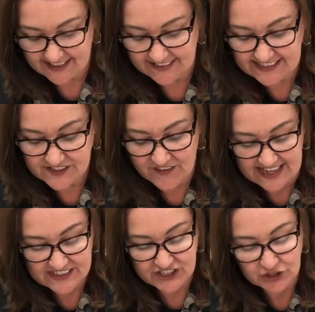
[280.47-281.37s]
These
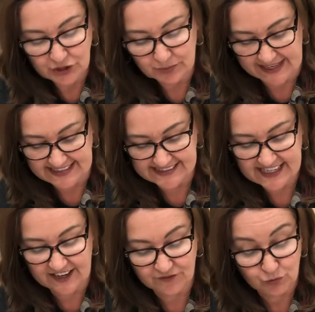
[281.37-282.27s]
vascular plants
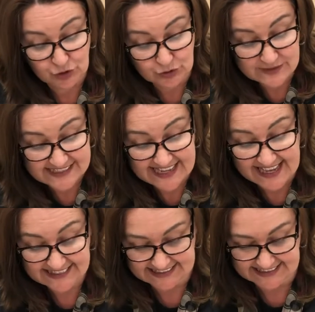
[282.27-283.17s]
have roots
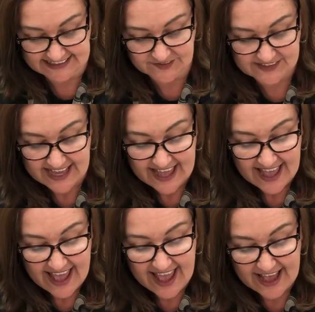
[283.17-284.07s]
and leaves
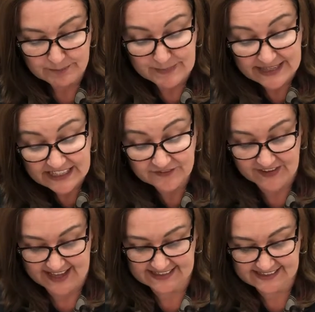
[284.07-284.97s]
and many
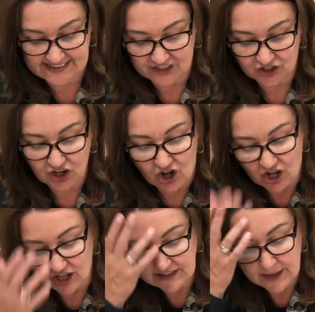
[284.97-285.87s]
veins that are
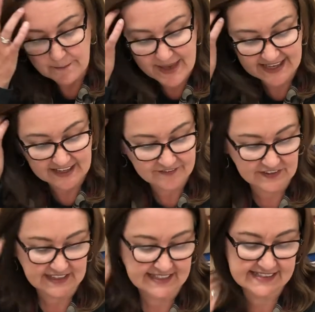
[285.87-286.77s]
called
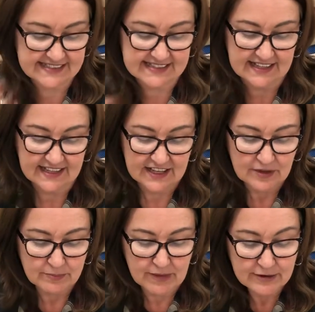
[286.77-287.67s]
megaphyllous.
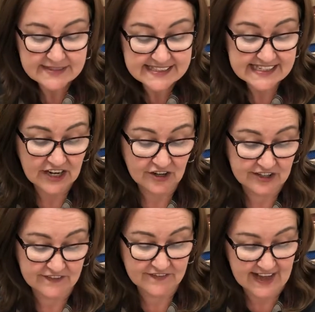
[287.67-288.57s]
Most
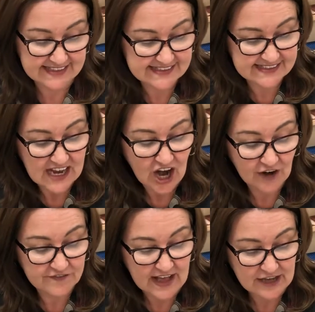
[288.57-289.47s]
pteridophytes
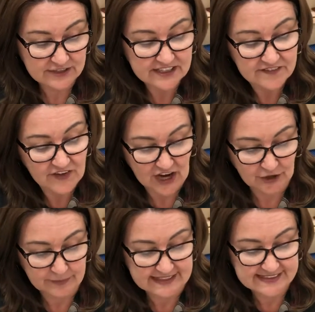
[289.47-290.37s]
are found in
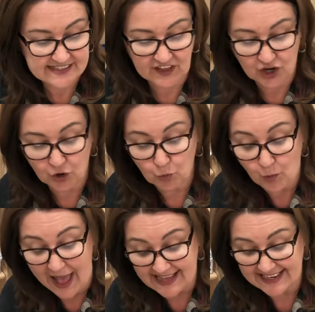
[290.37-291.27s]
environments that are
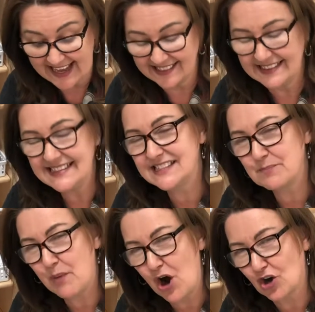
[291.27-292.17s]
wet at
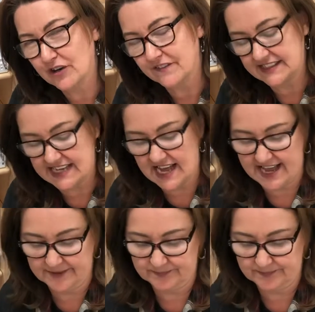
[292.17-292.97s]
least part of the time.